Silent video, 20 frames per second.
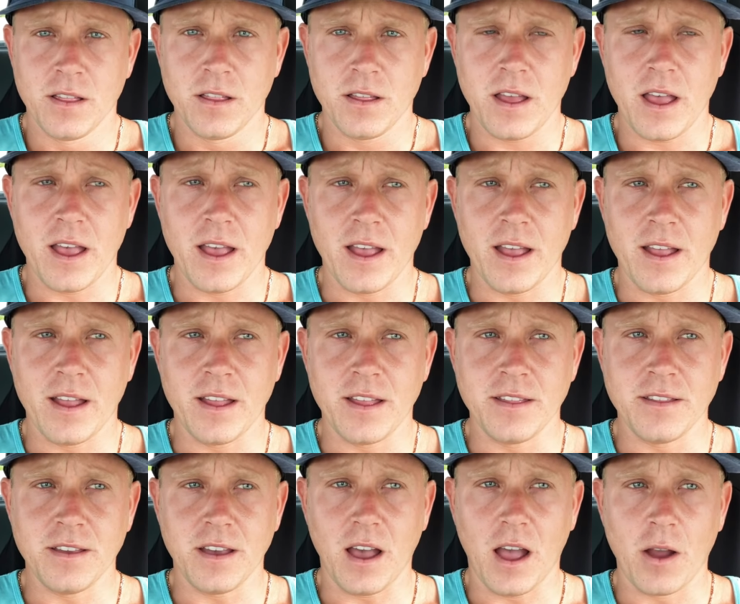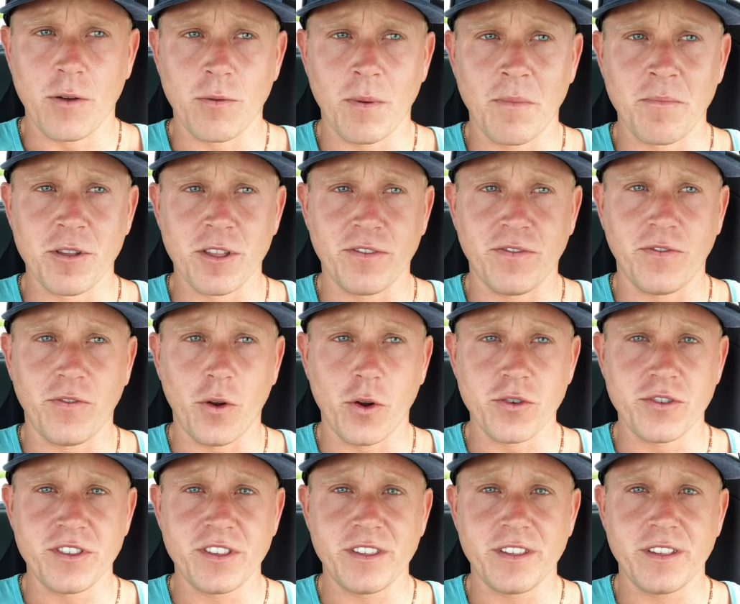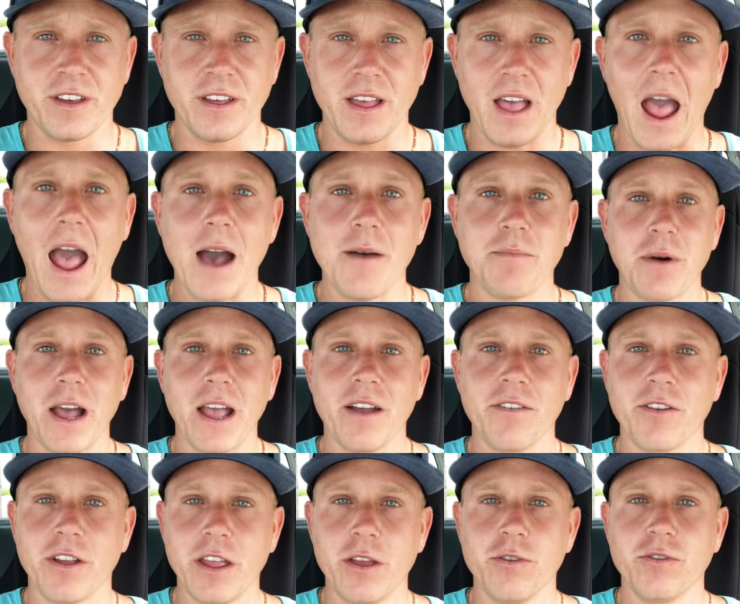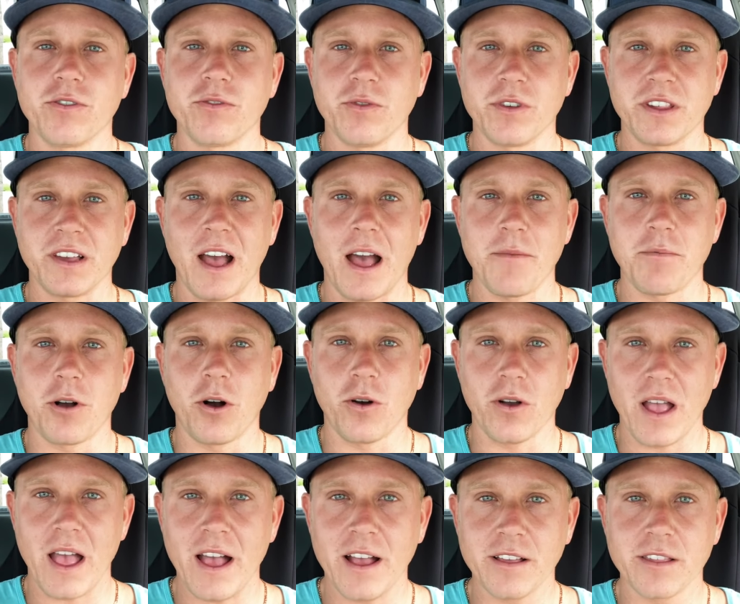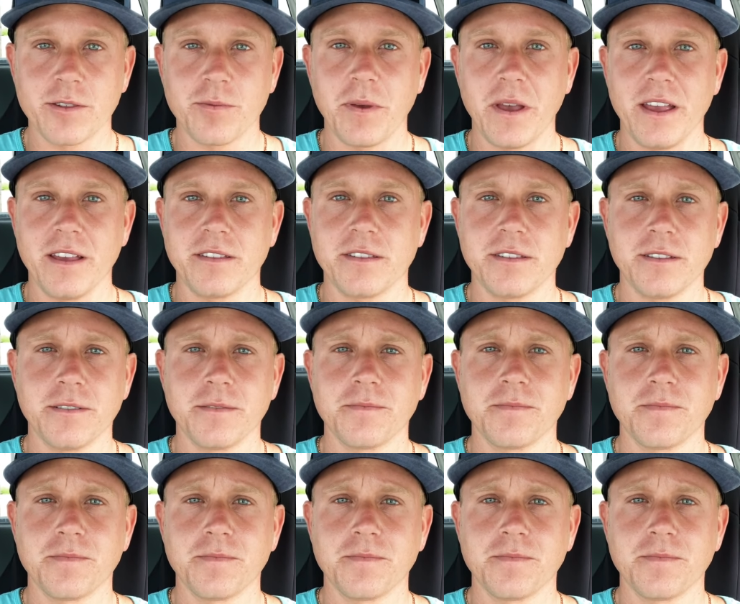And I remember the first app ever used was an app called Headspace.